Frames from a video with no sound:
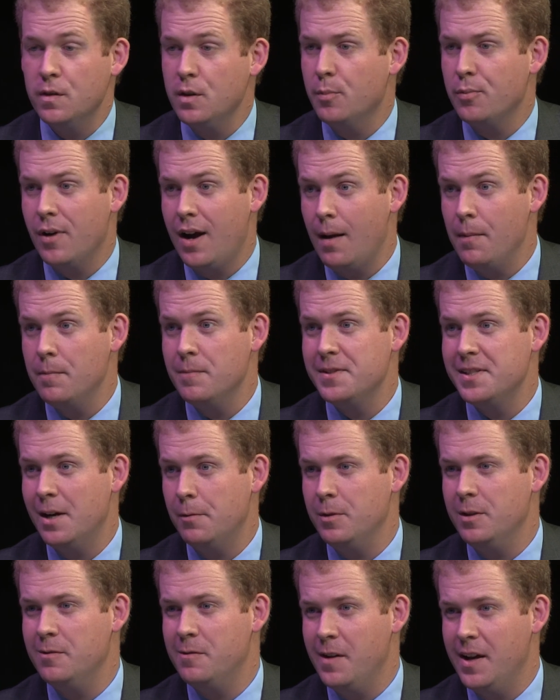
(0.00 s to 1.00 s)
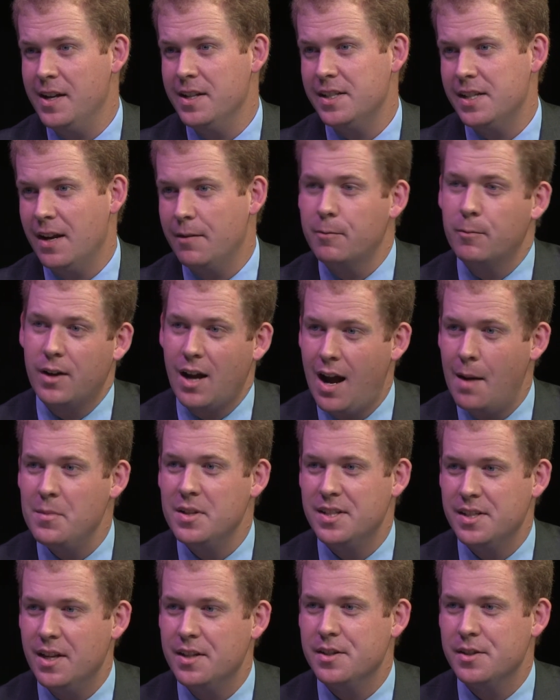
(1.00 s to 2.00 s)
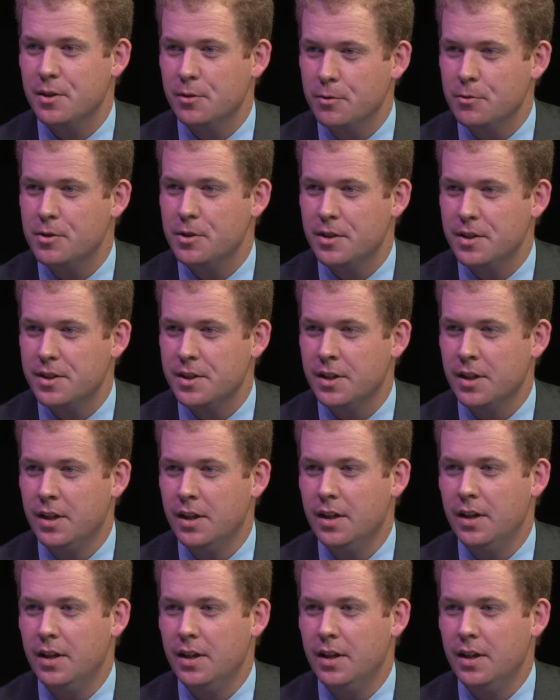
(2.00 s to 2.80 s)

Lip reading: of the problems that we face have common sense solutions.